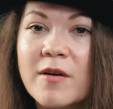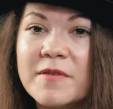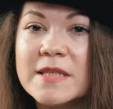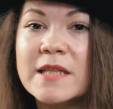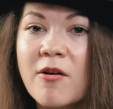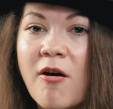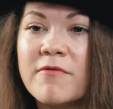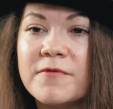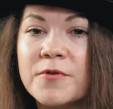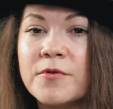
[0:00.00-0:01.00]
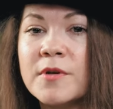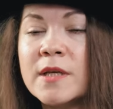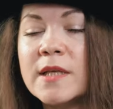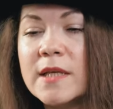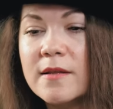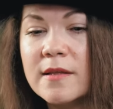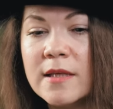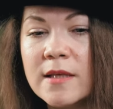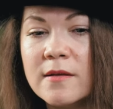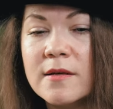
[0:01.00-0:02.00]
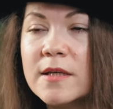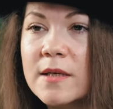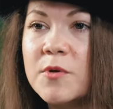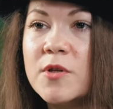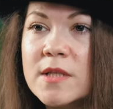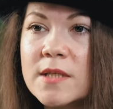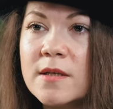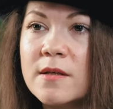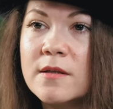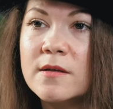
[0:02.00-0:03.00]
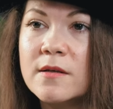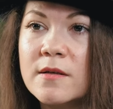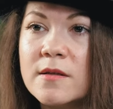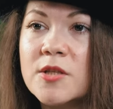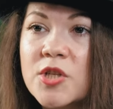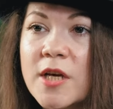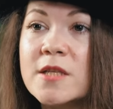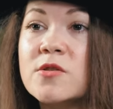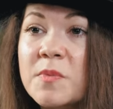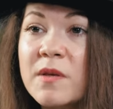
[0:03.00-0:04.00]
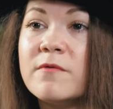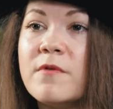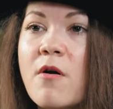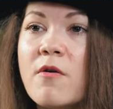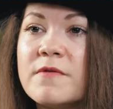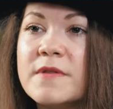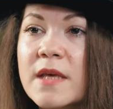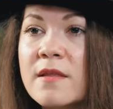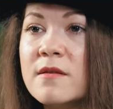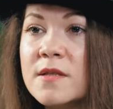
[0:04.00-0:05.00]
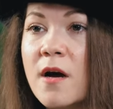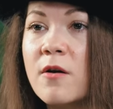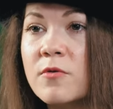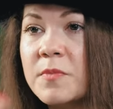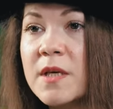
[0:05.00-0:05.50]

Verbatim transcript: Obviously, offer the, the community the, the chance to be involved in the DAO